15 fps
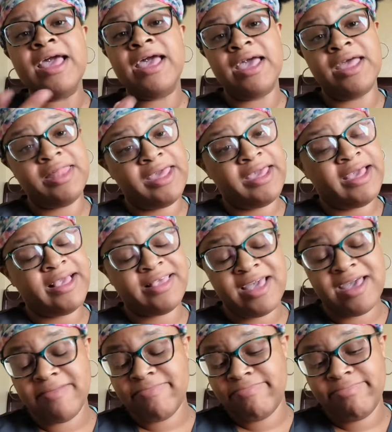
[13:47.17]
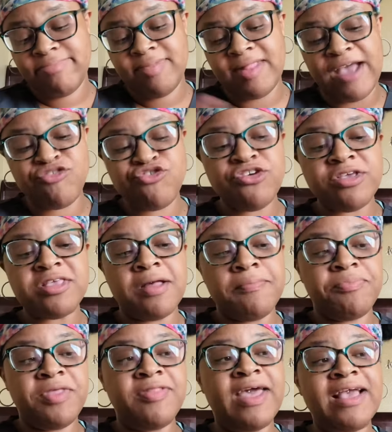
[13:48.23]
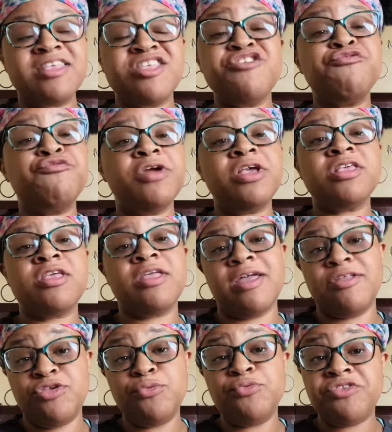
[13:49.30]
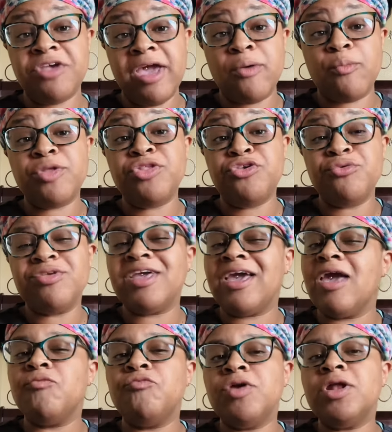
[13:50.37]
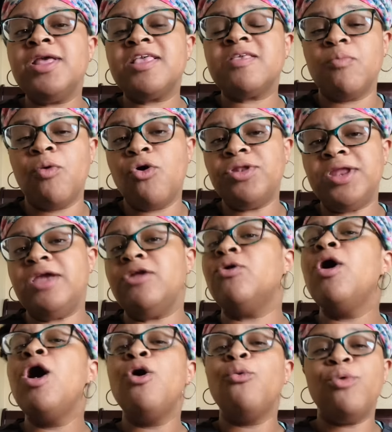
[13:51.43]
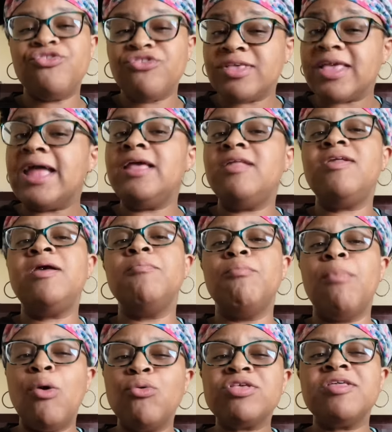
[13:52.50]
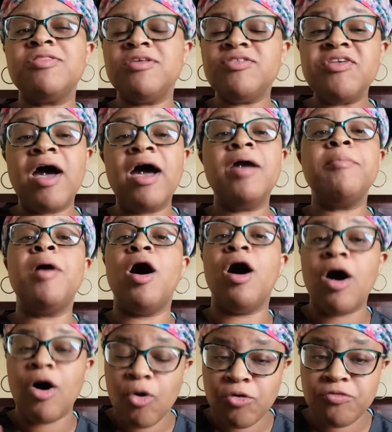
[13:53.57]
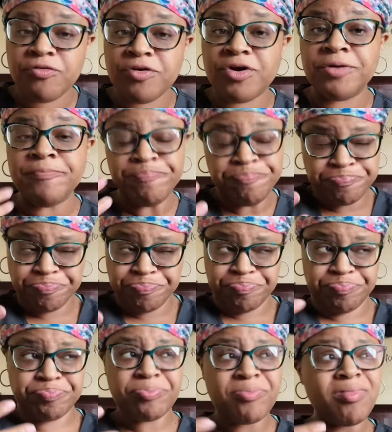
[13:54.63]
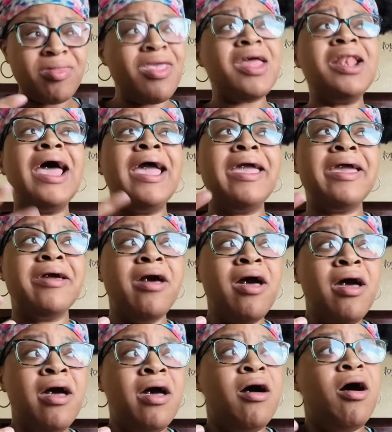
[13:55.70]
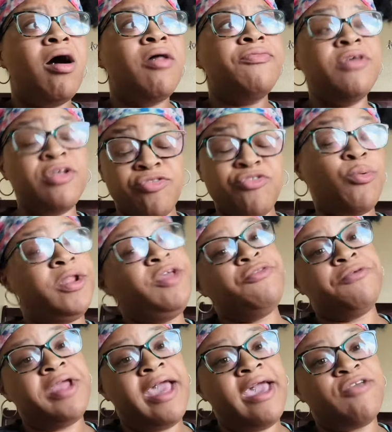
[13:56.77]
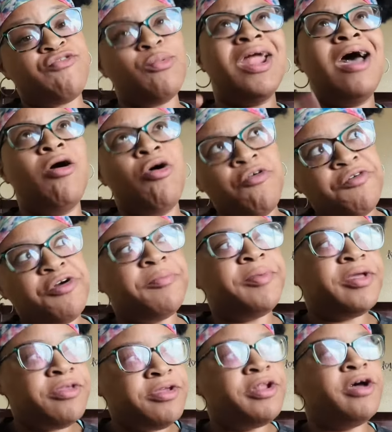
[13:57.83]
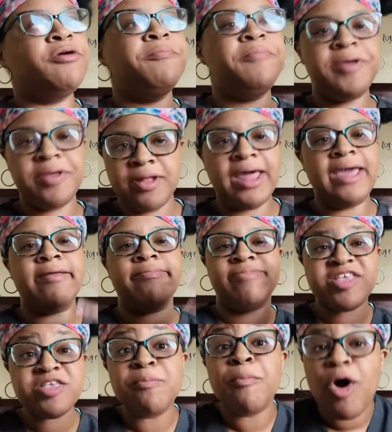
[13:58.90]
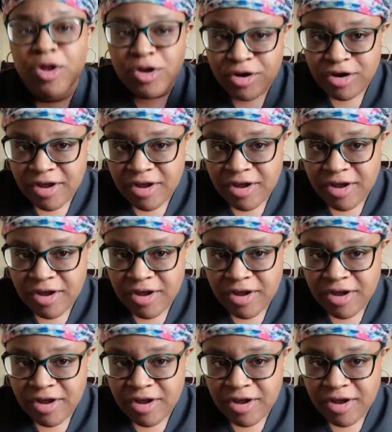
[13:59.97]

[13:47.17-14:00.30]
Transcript: And like I said, that's just something, that's the risk that you take when using a really small needle, which is anything most of the time over like the 23 gauge. Well, not over, but you know, like smaller